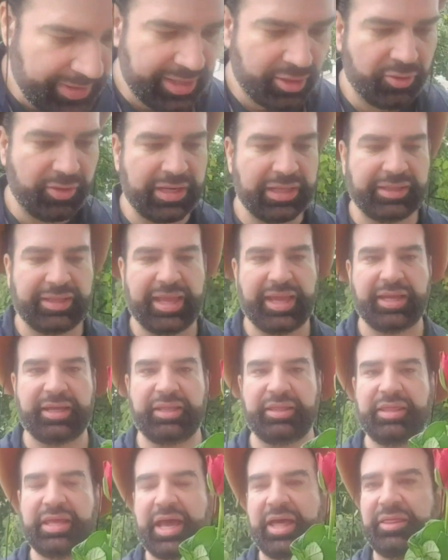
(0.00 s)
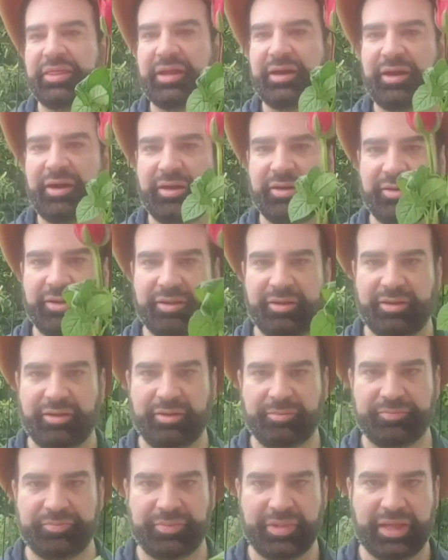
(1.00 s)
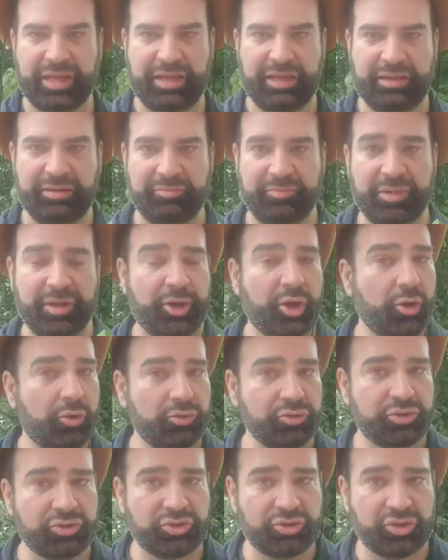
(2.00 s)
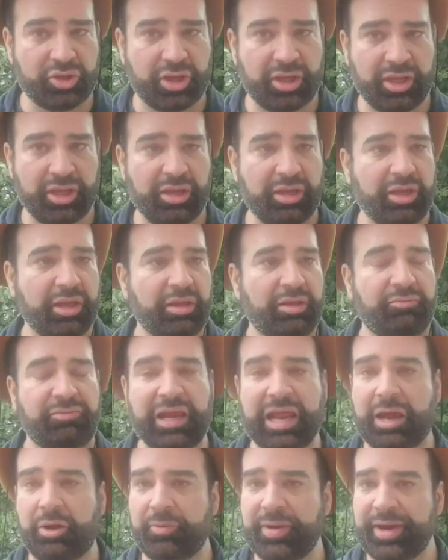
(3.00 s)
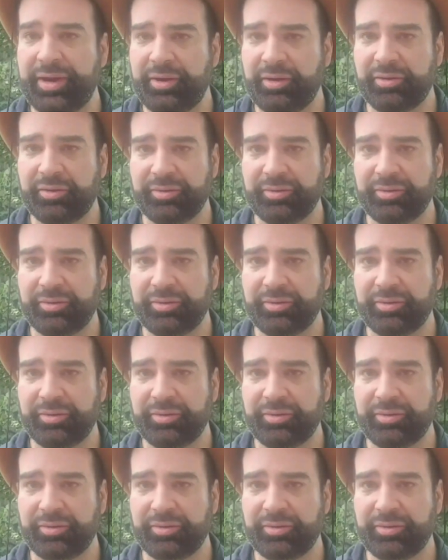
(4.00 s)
are going to take the other rose flower,